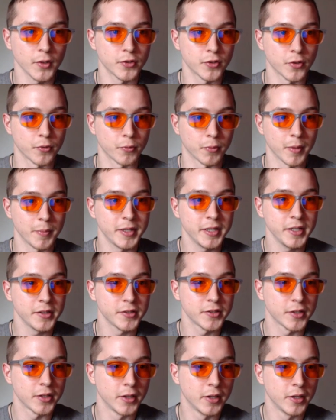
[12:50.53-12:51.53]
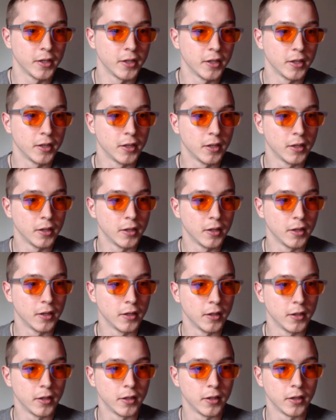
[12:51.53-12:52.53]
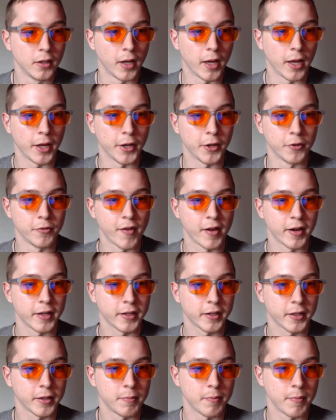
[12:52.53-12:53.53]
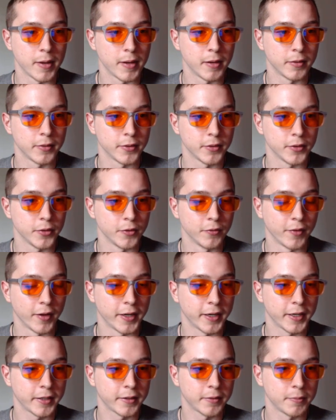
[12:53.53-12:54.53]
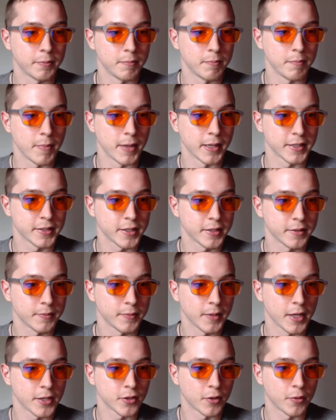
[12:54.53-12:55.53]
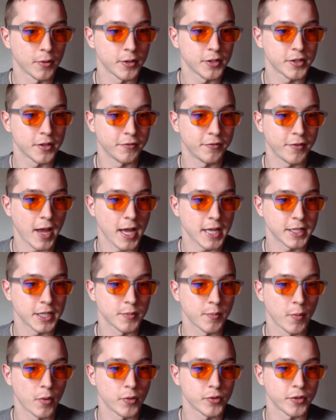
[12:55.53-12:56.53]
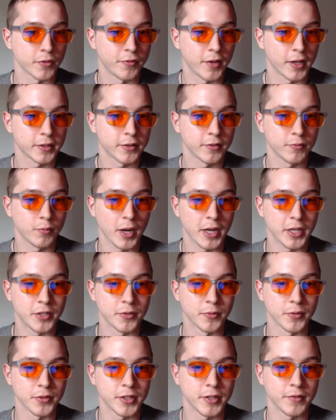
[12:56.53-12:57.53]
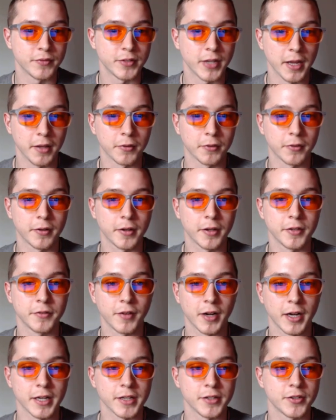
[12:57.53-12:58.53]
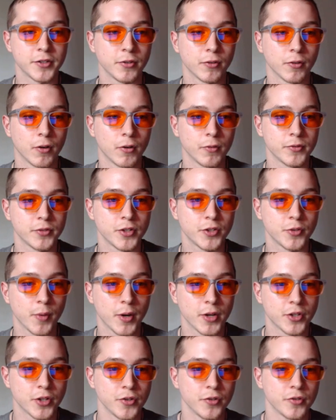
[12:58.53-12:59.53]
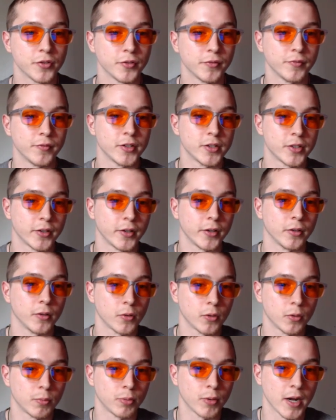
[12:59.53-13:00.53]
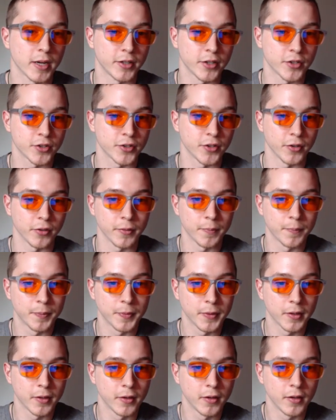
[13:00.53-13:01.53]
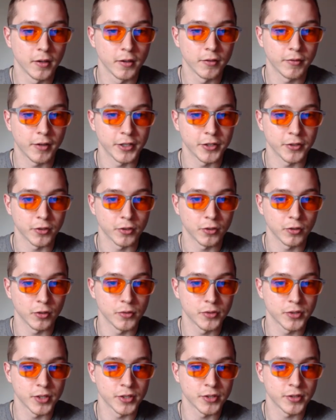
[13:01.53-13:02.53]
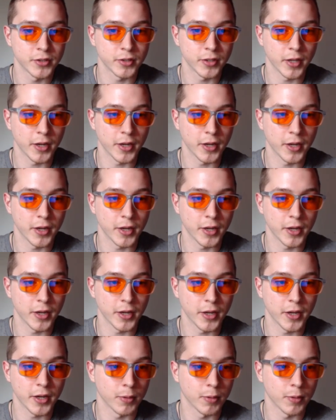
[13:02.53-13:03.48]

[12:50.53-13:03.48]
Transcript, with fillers: So, the remedies Ayurvedic, Ayurvedic medicine is always the fastest, most effective way to receive tailored advice to your own situation. You should visit a local practitioner Find your closest Ayurvedic